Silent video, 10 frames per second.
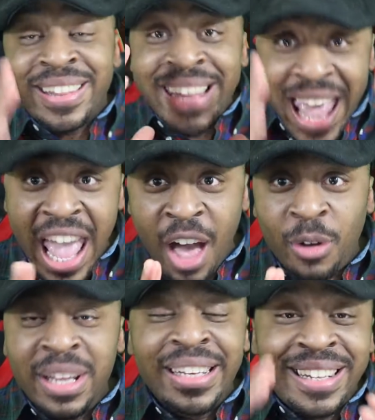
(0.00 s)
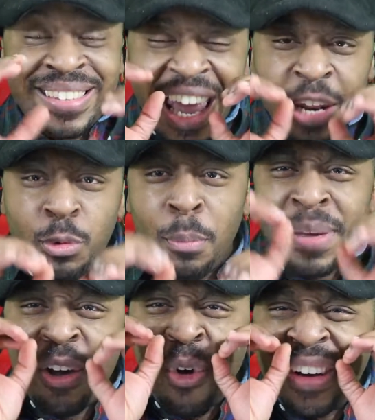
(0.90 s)
Now, Nintendo will
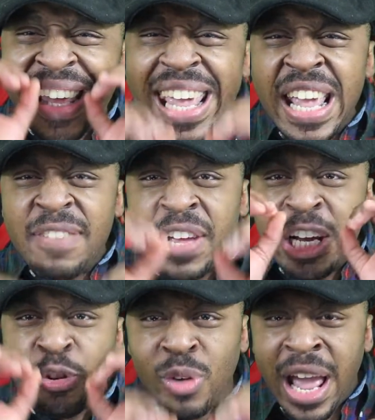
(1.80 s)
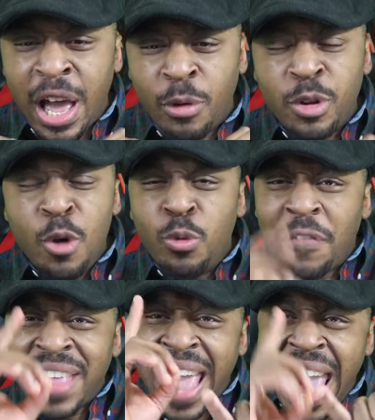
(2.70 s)
be on even ground
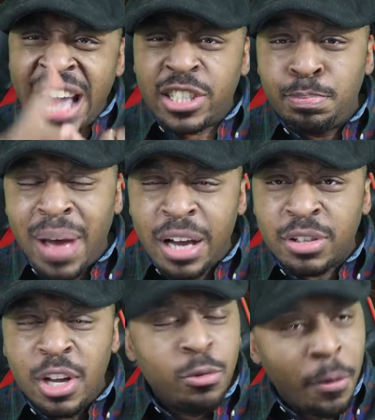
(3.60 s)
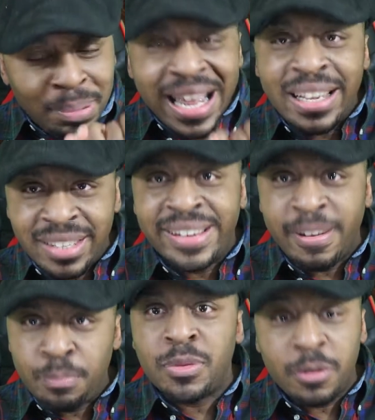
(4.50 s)
with the Xbox, with
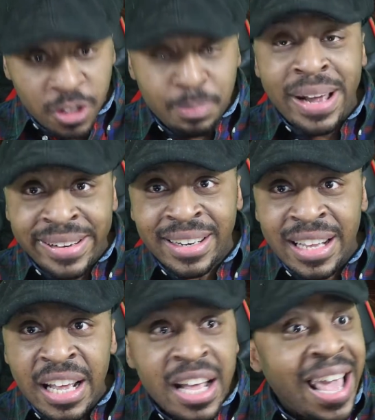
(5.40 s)
PlayStation especially,